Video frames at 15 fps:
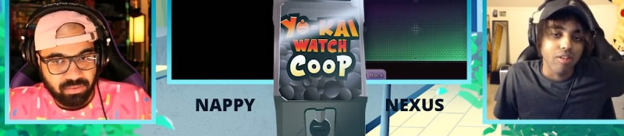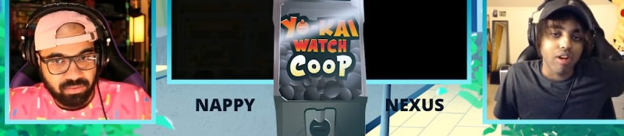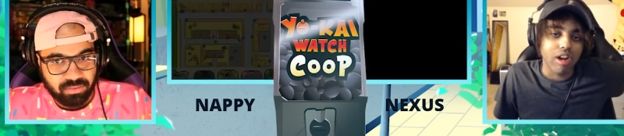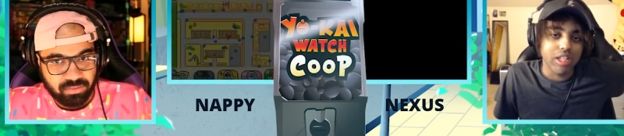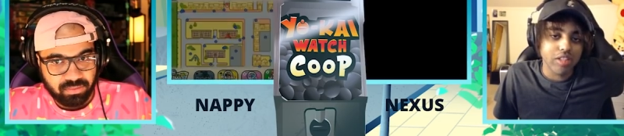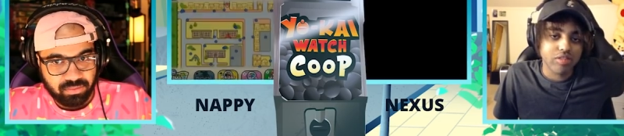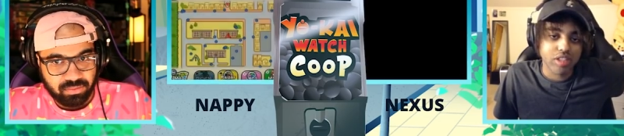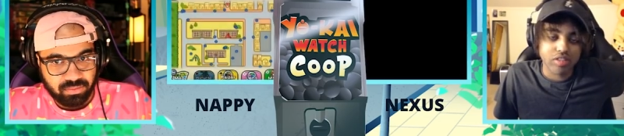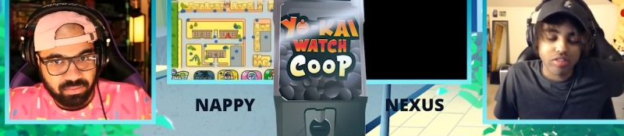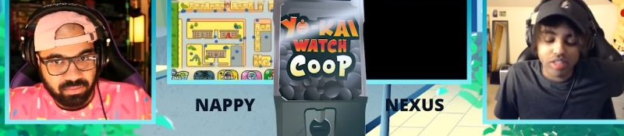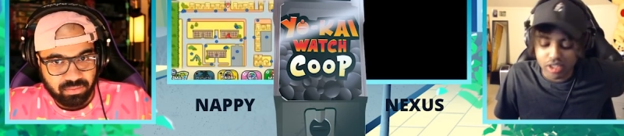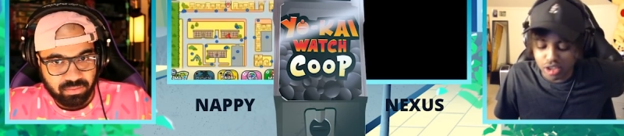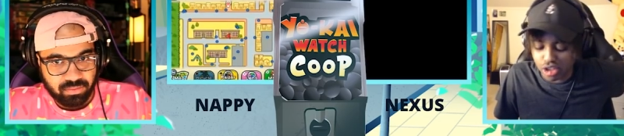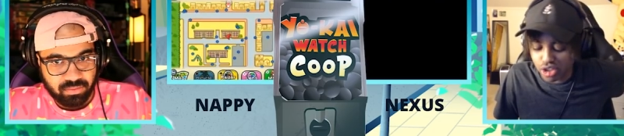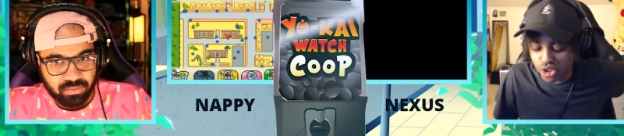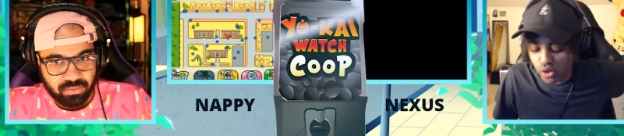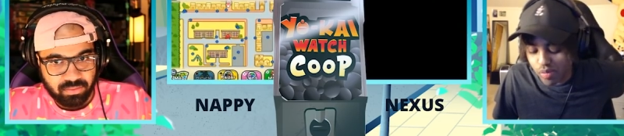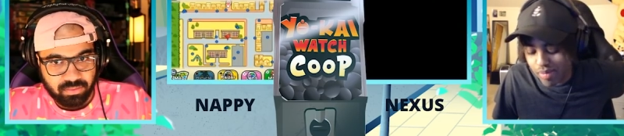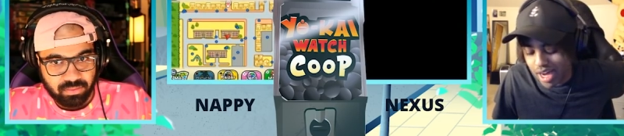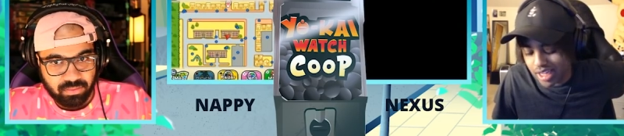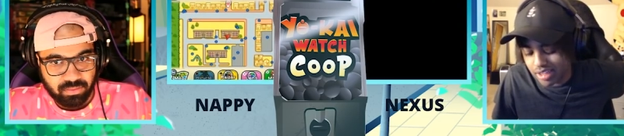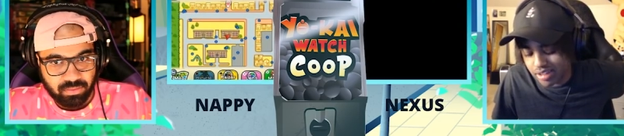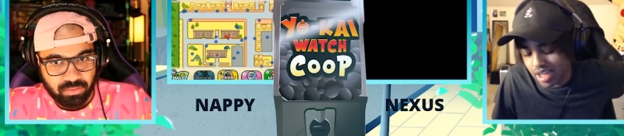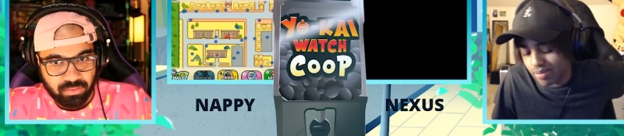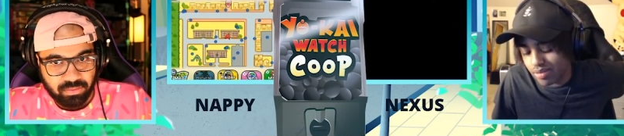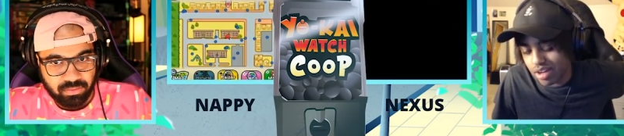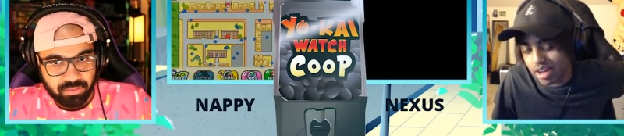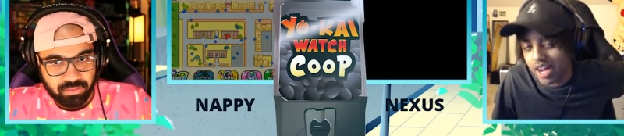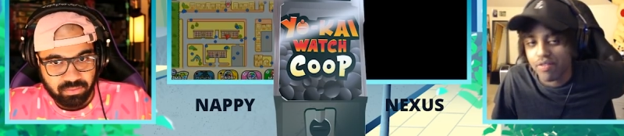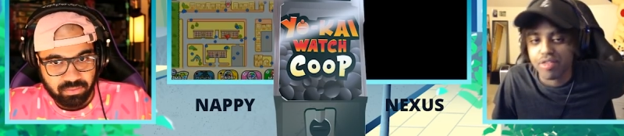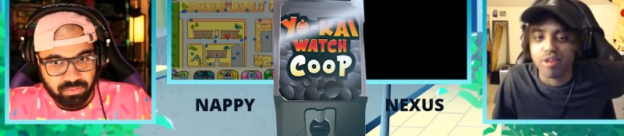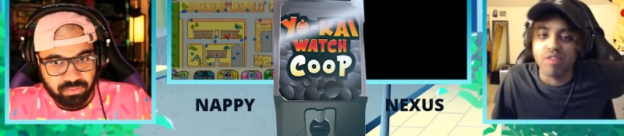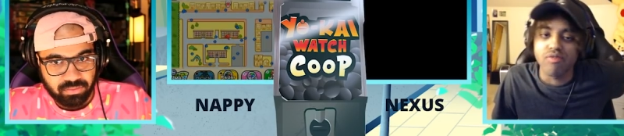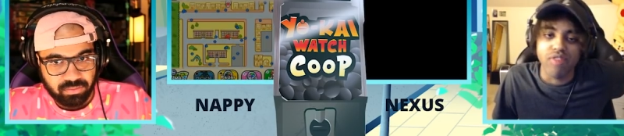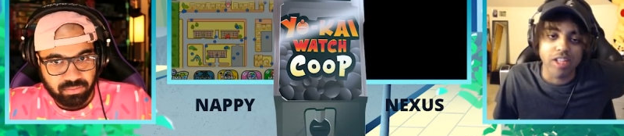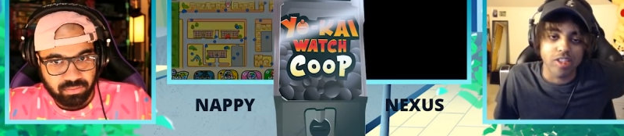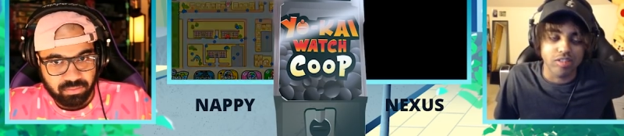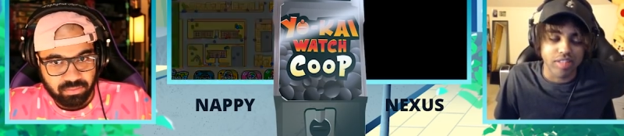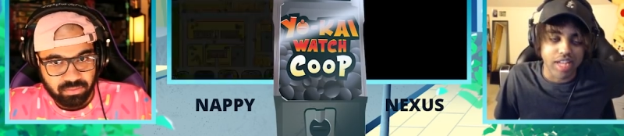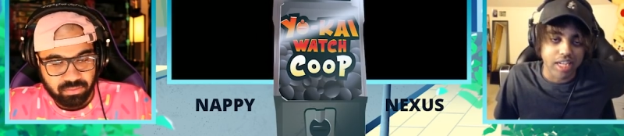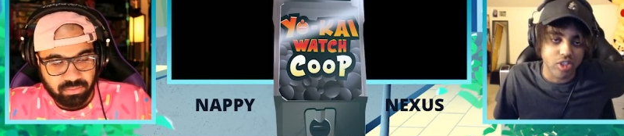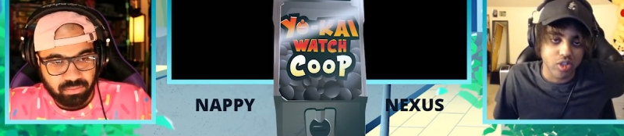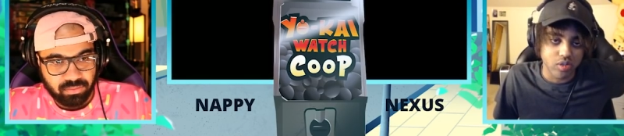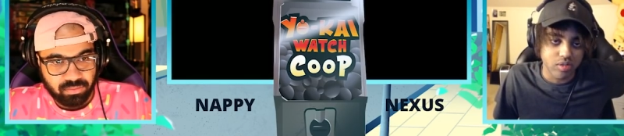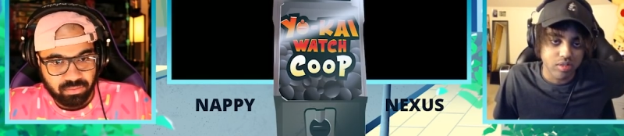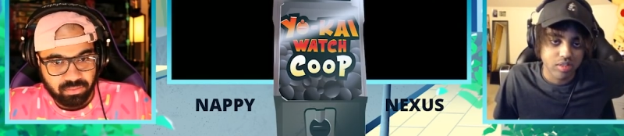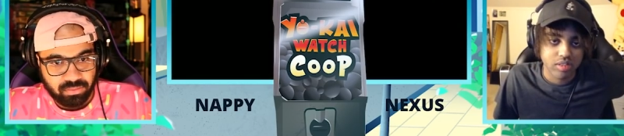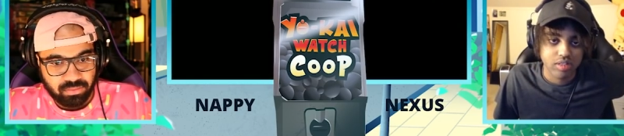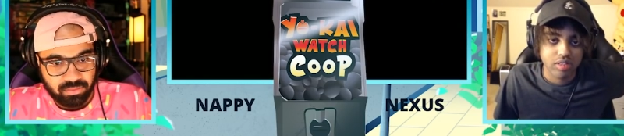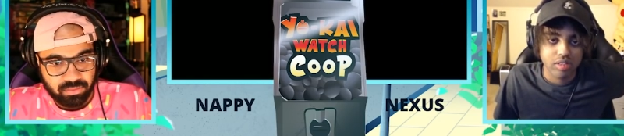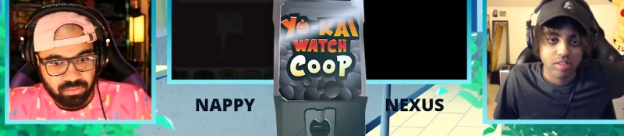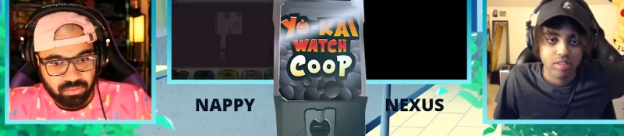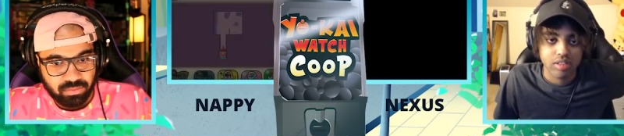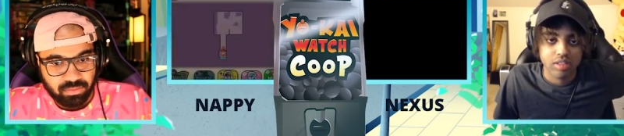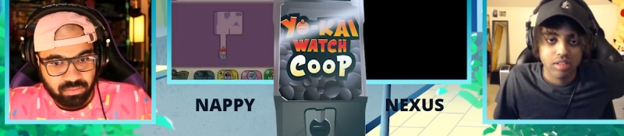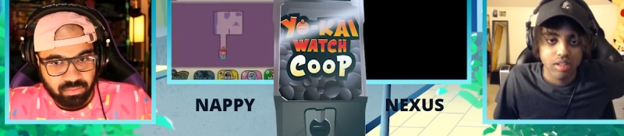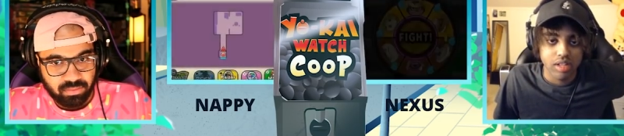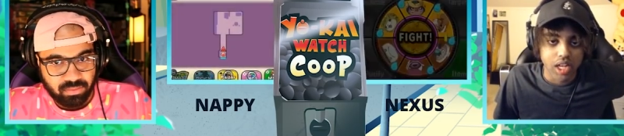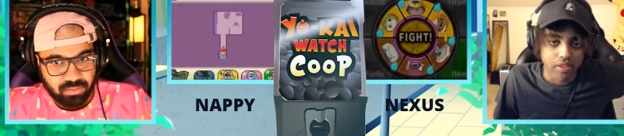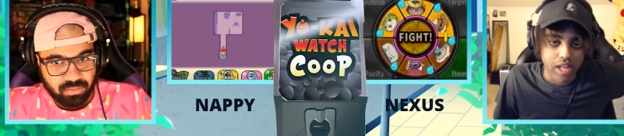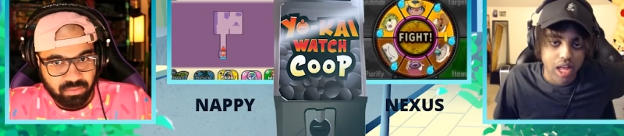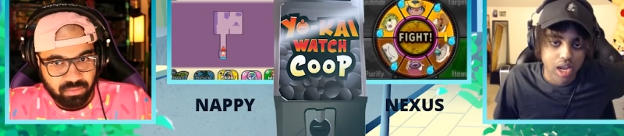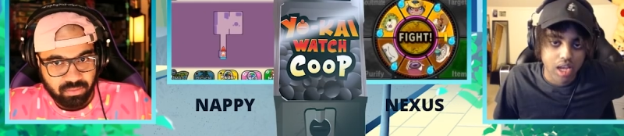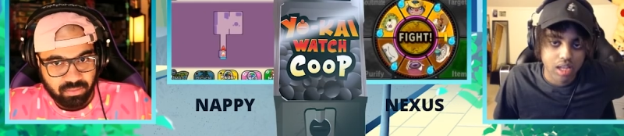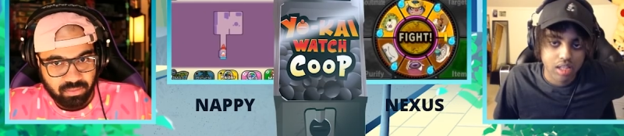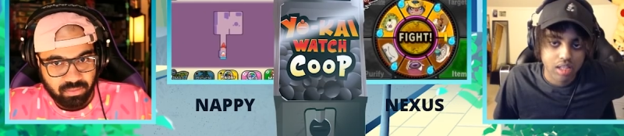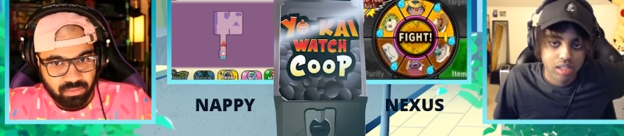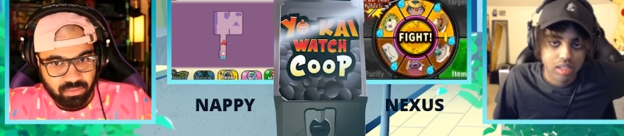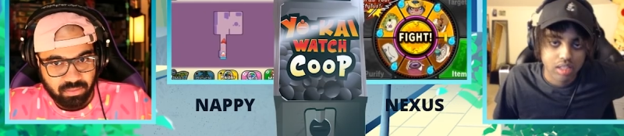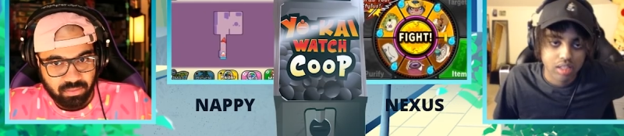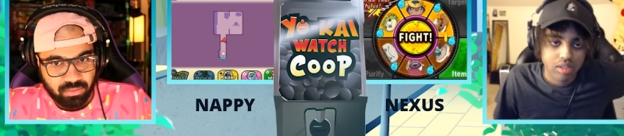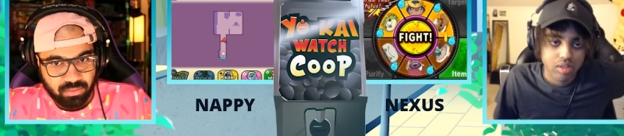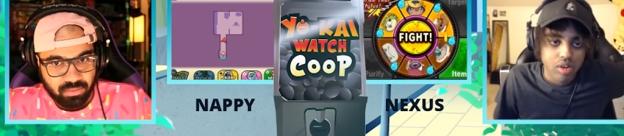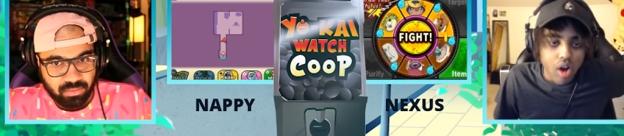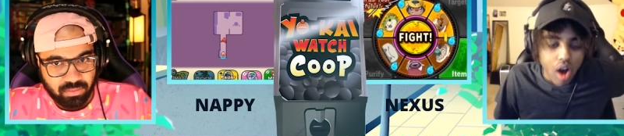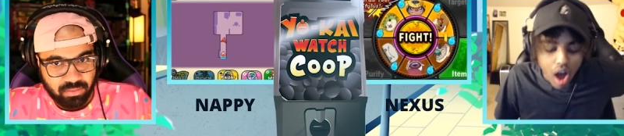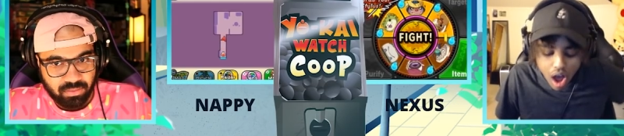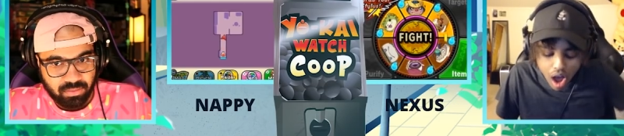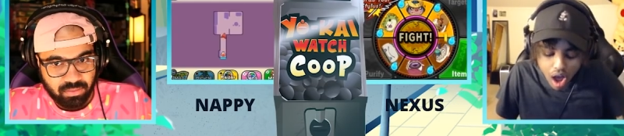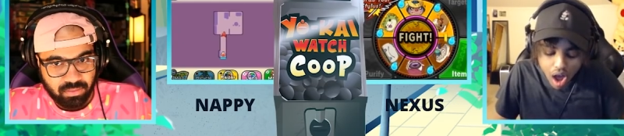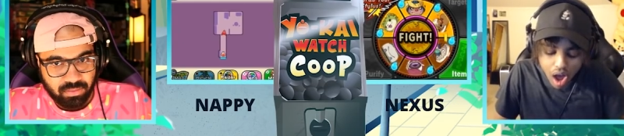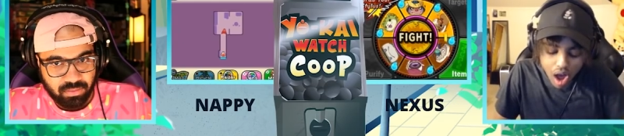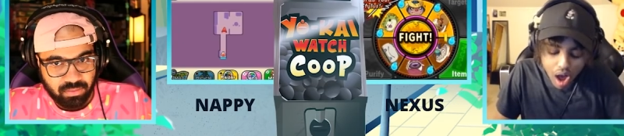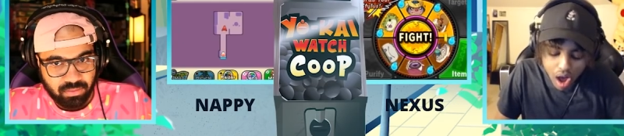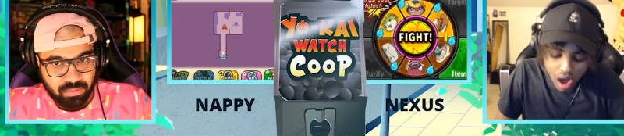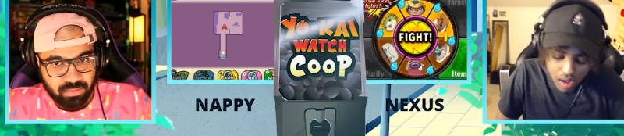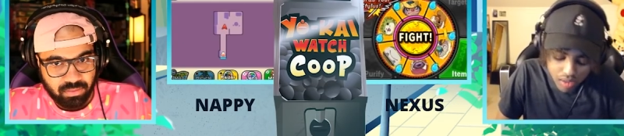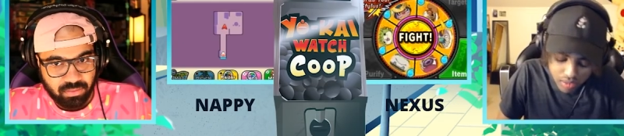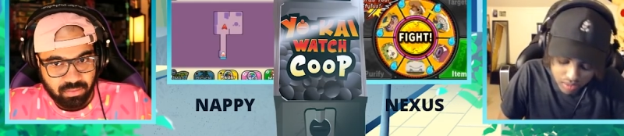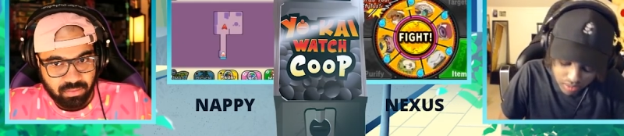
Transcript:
Speaker 1: Or at least this nigga should join my team, dog. I've thrown veggies at you. Laugh-a-lotta? Oh!